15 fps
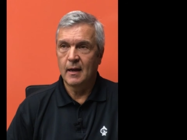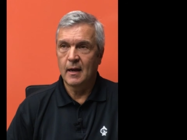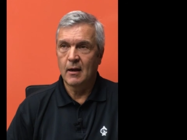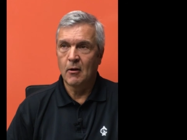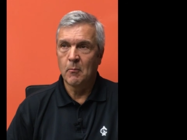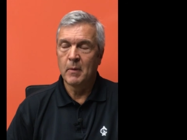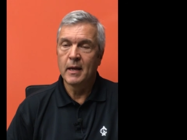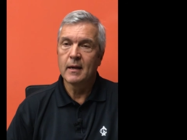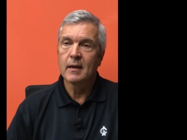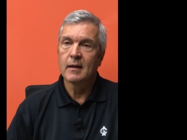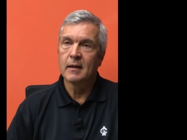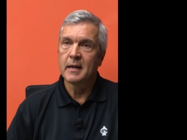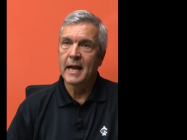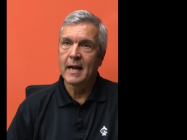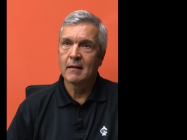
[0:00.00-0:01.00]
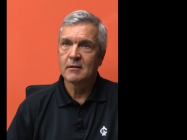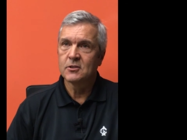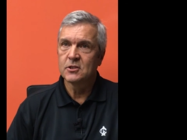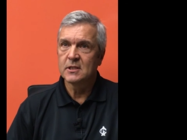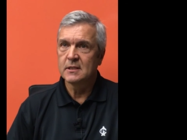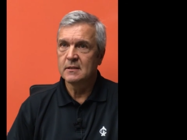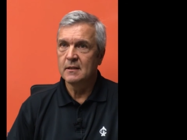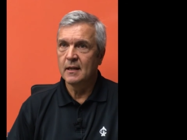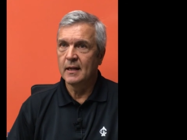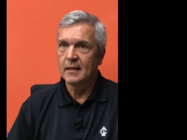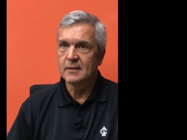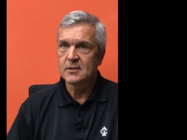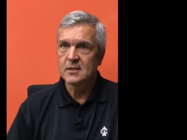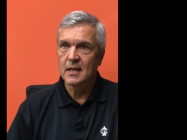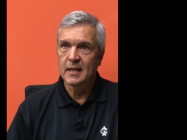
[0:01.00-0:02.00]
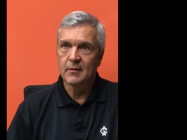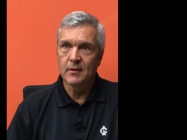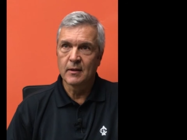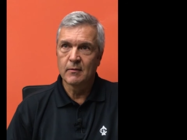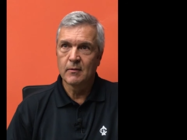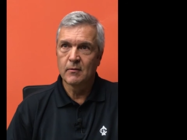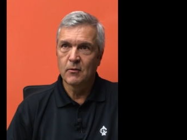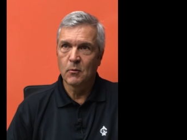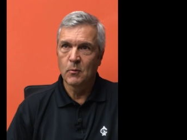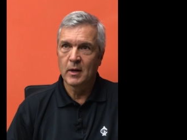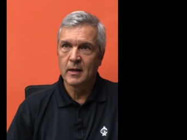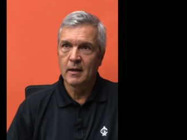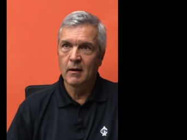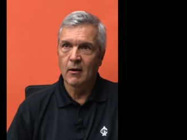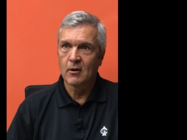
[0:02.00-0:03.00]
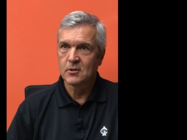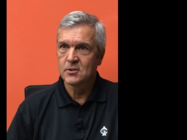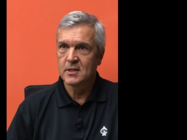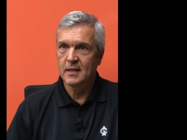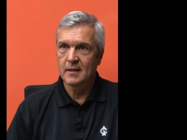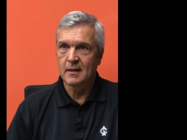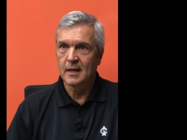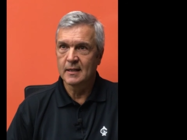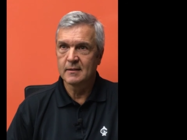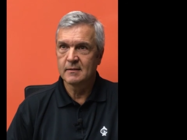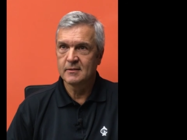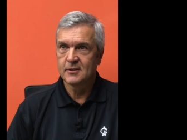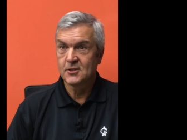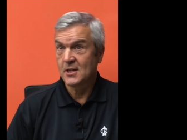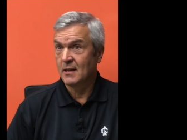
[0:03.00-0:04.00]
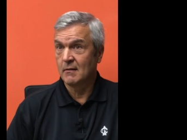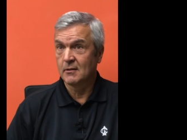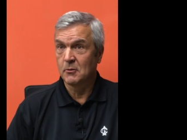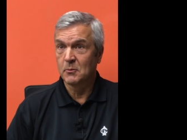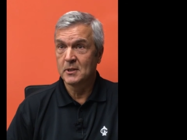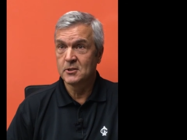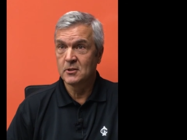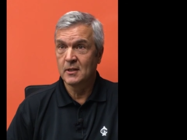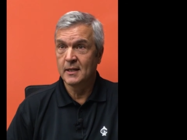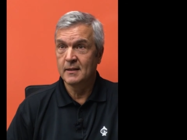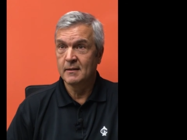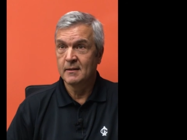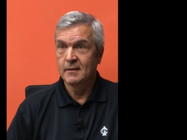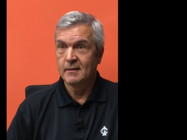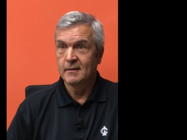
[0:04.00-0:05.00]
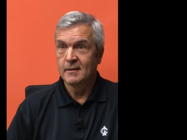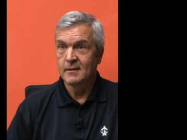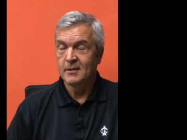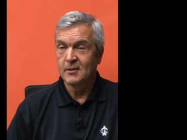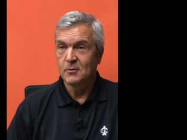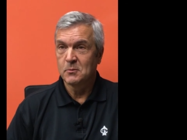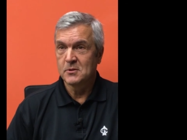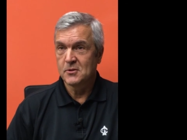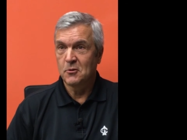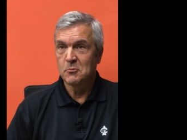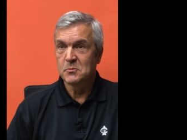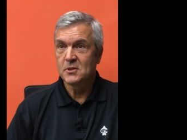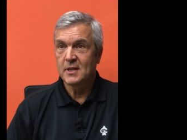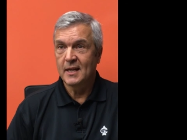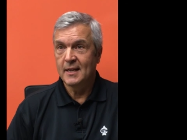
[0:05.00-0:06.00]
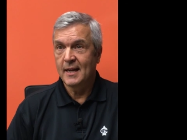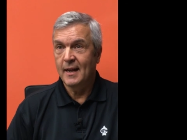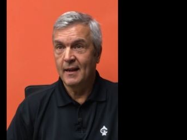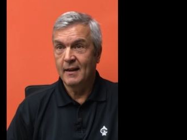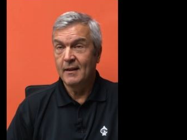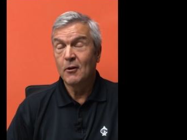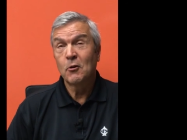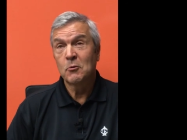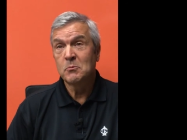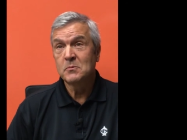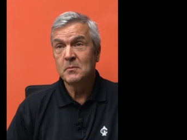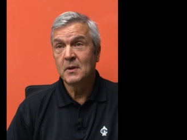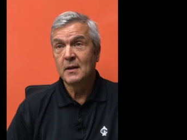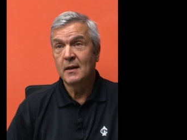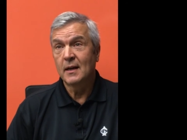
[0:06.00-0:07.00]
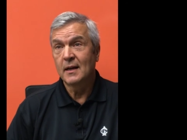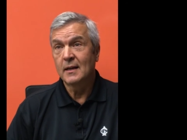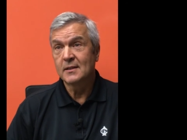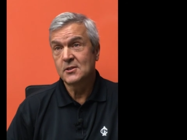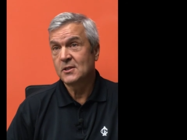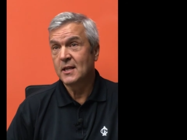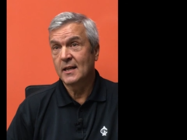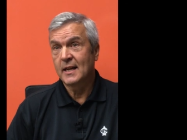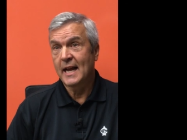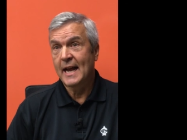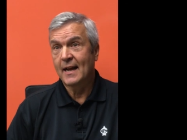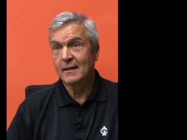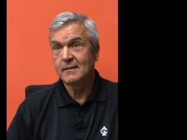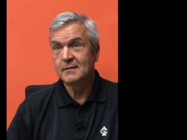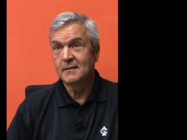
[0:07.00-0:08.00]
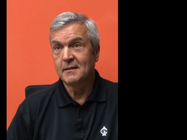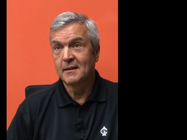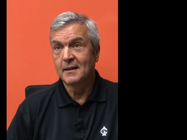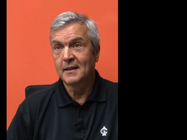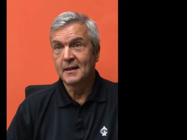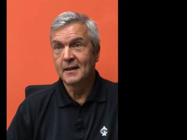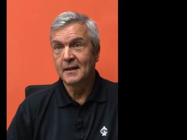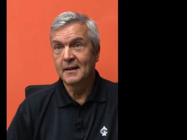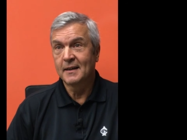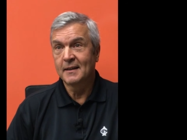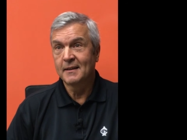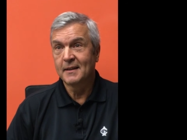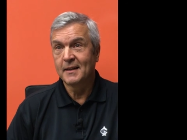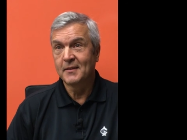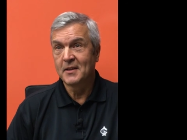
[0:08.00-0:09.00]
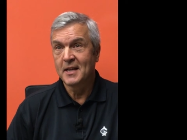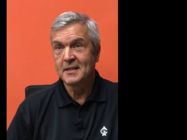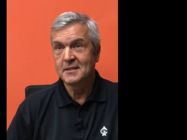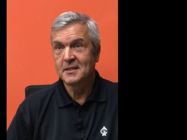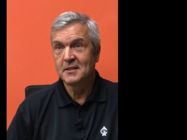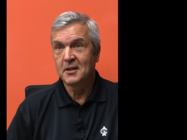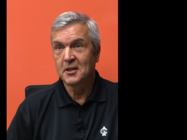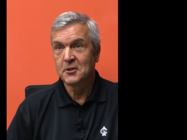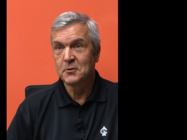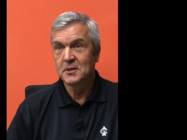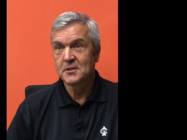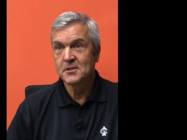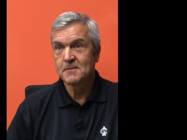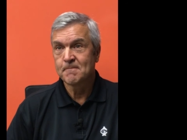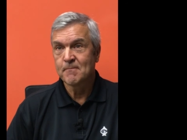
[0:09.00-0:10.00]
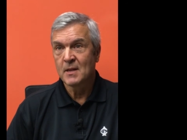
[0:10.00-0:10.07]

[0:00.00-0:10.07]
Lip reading: I'll make an analogy and say that the way our state got settled originally was the Homestead Act in the 1800s,